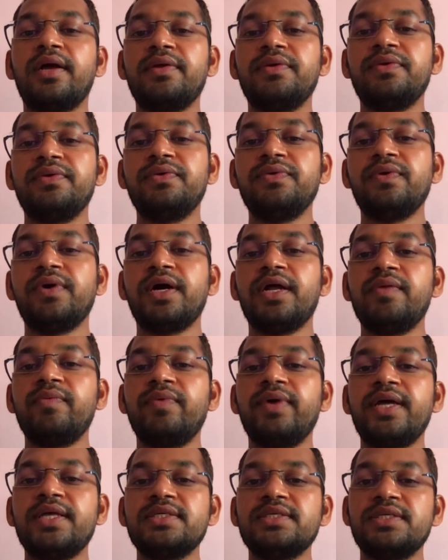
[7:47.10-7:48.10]
you
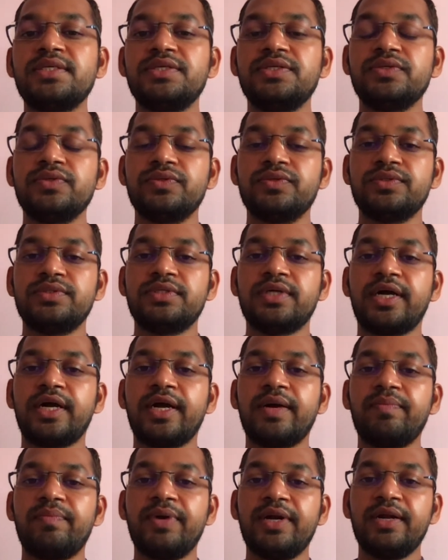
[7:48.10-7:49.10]
always use the
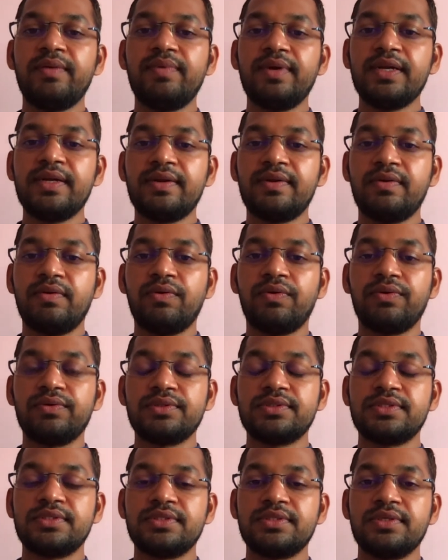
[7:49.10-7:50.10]
comfortable
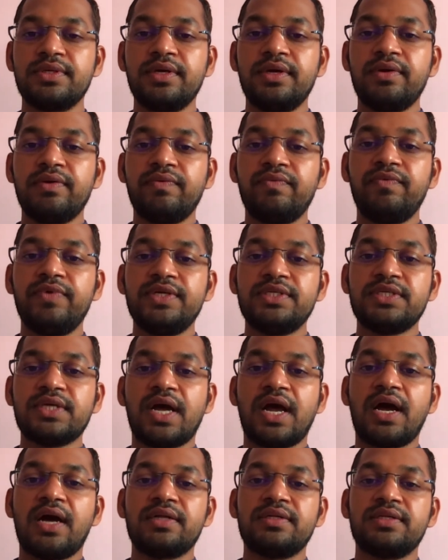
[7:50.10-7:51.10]
clothes which
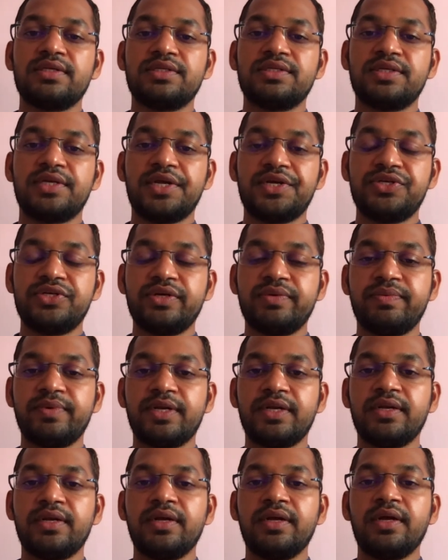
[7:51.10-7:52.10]
are the
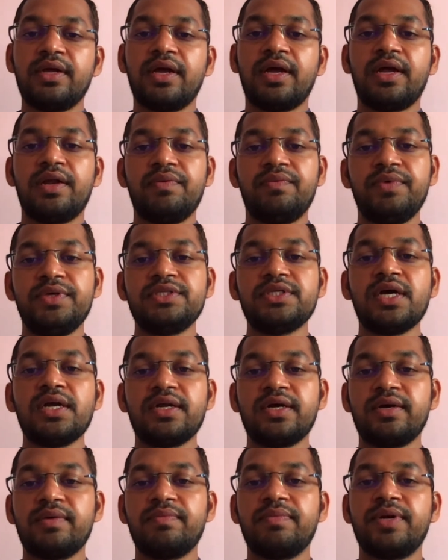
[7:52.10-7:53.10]
stretchable and which are
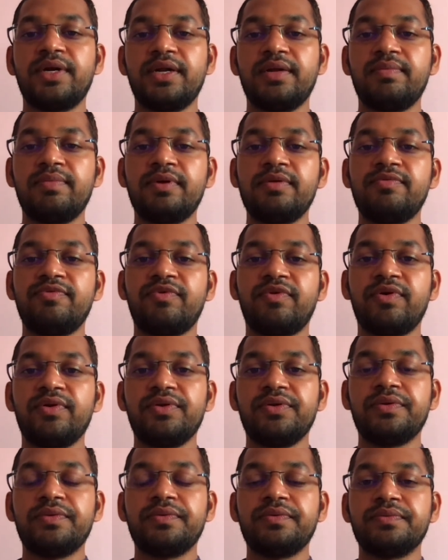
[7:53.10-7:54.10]
comfortable for
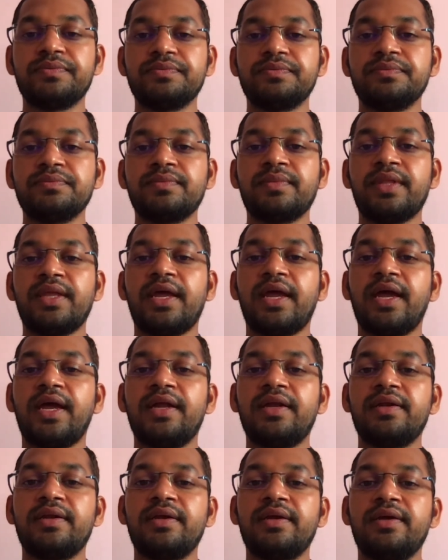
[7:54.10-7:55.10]
you,
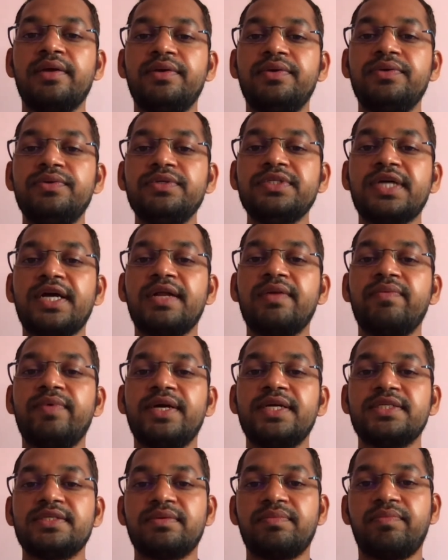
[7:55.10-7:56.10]
and use
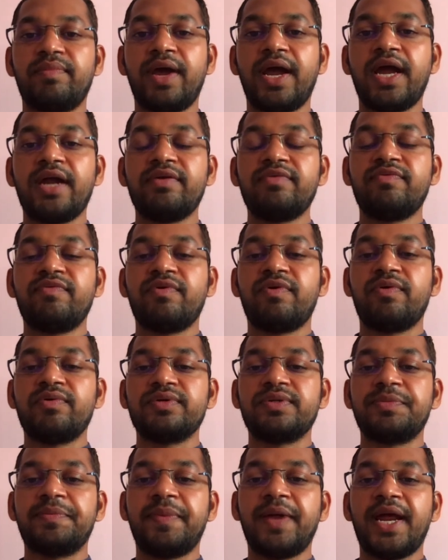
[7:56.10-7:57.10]
always a mat for
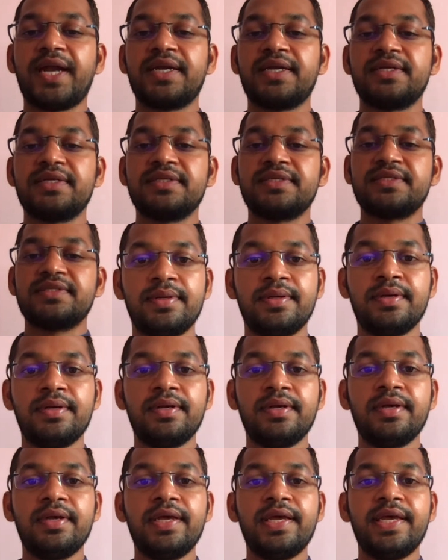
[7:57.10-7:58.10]
the practice.
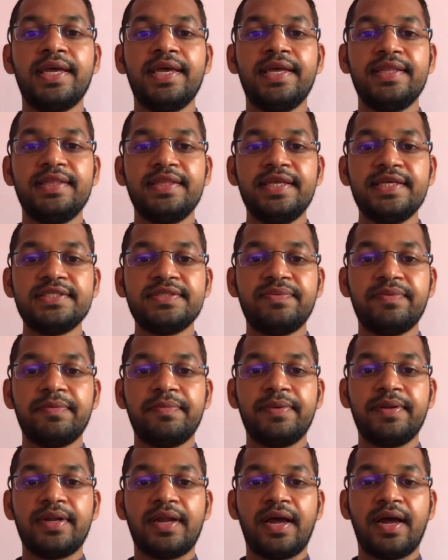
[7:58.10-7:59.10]
In this
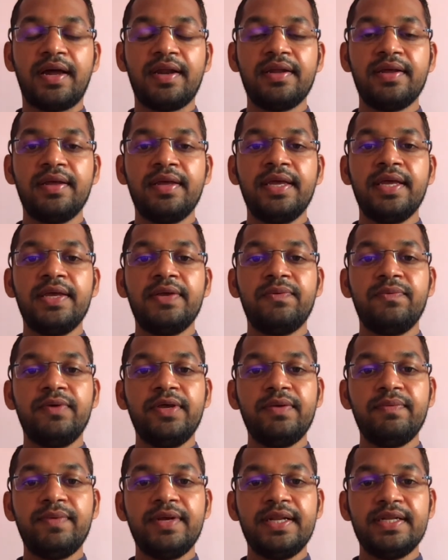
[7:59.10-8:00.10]
webinar,
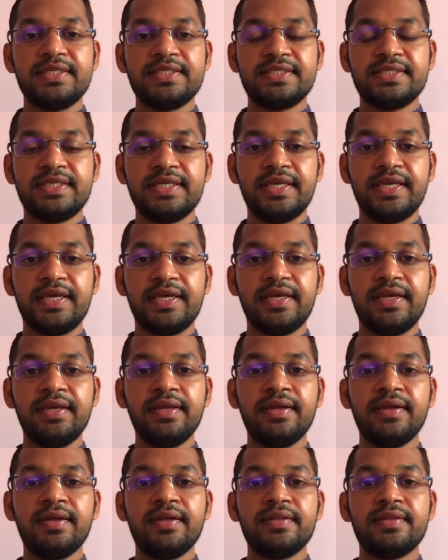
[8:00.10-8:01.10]
we will see
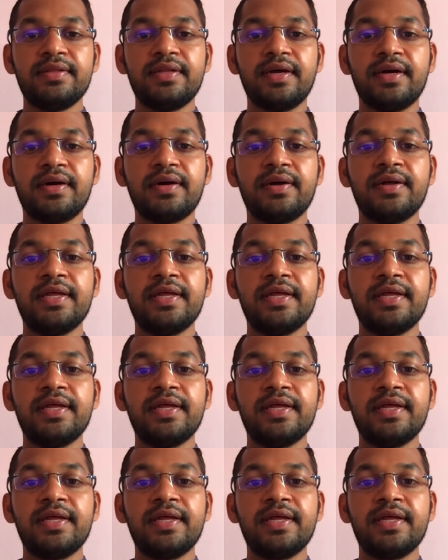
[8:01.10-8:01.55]
the